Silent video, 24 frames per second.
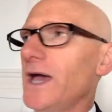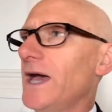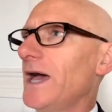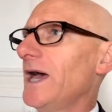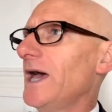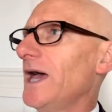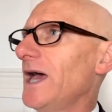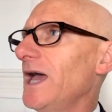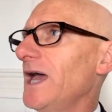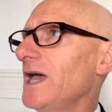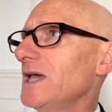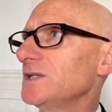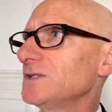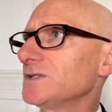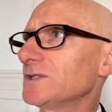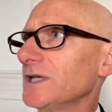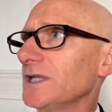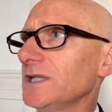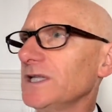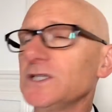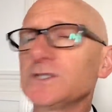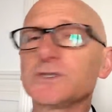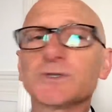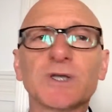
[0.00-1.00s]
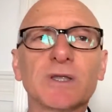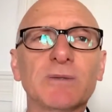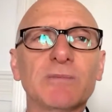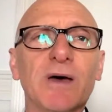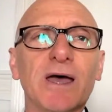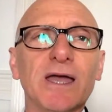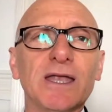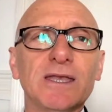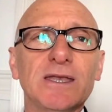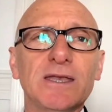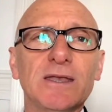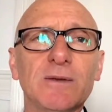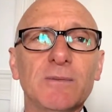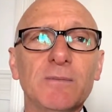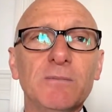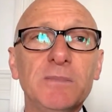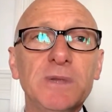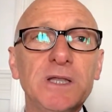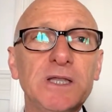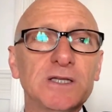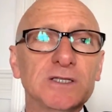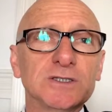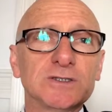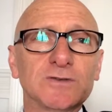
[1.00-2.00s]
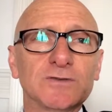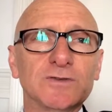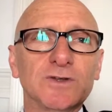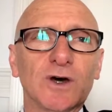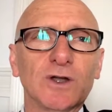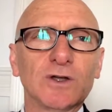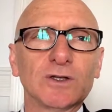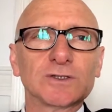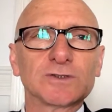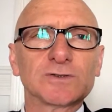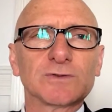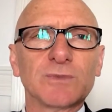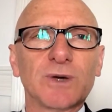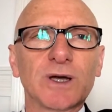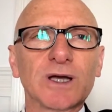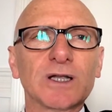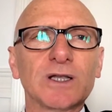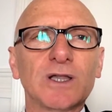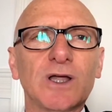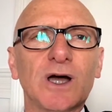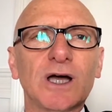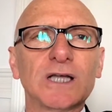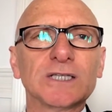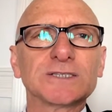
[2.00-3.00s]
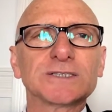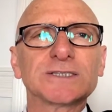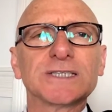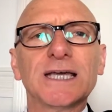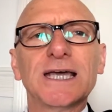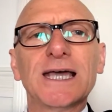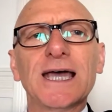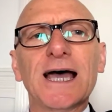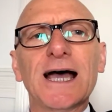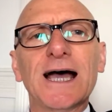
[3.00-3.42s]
has literally made millions of dollars for my clients.